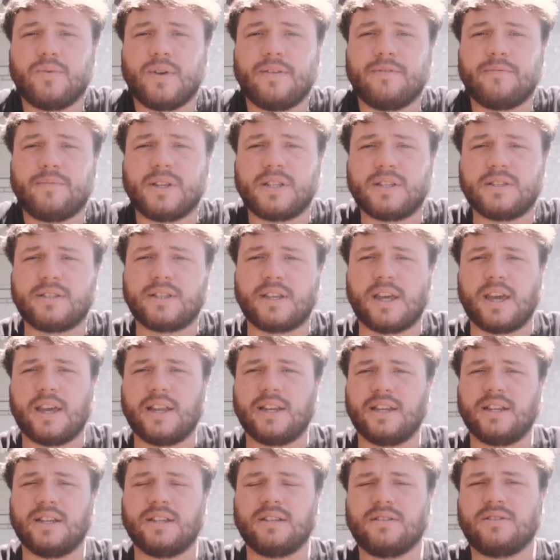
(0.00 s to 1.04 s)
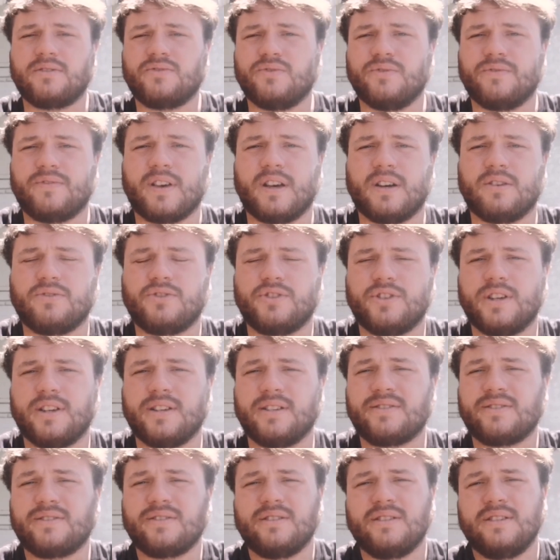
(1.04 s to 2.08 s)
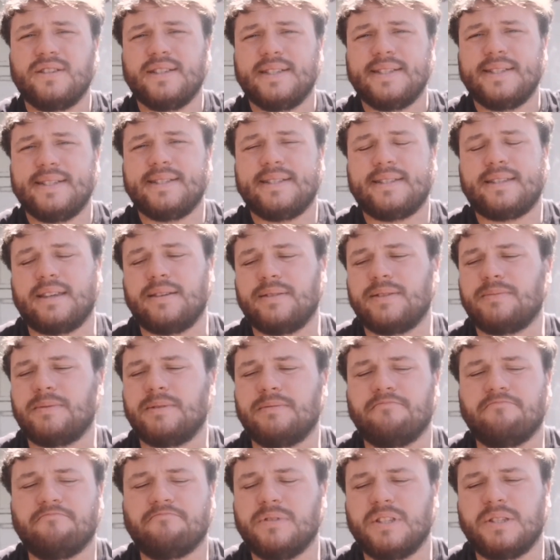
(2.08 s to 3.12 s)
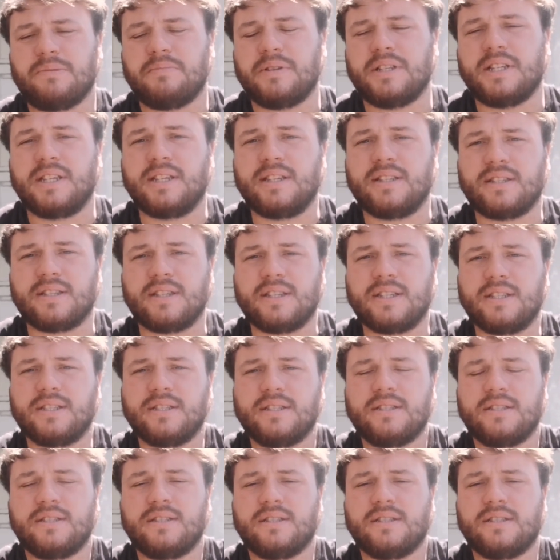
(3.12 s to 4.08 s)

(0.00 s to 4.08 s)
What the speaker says: we've been staying in sort of house shares, so it's been easy,